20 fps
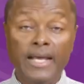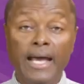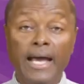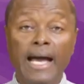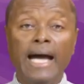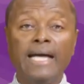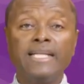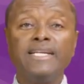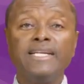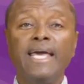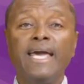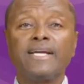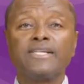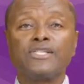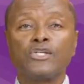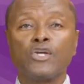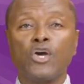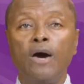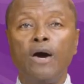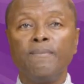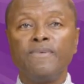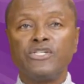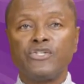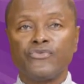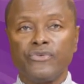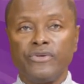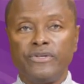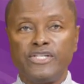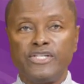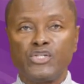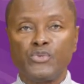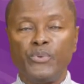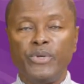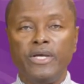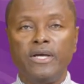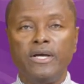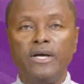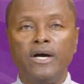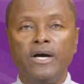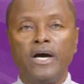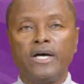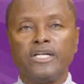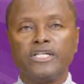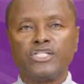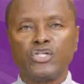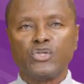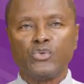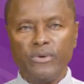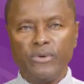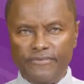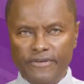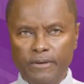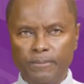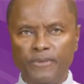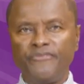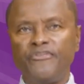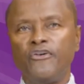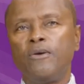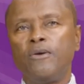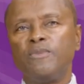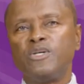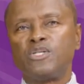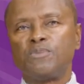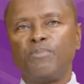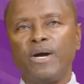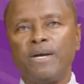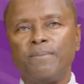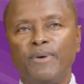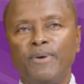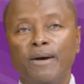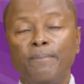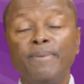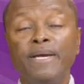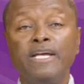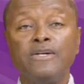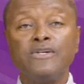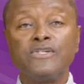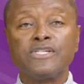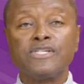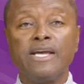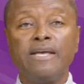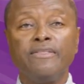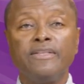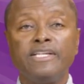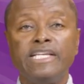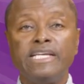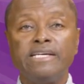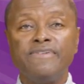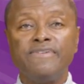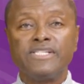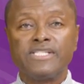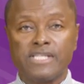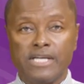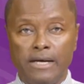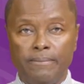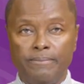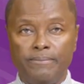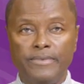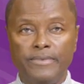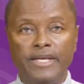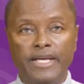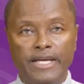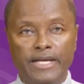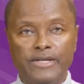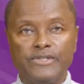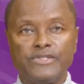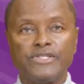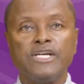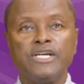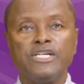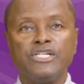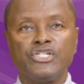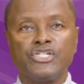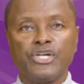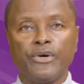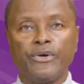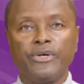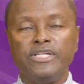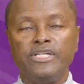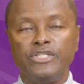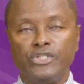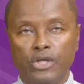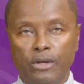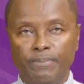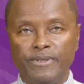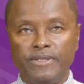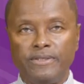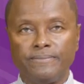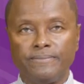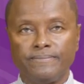And next, commentary this week on a terrific performance by Barbados in the Davis Cup. Here's Sherilyn Toppin.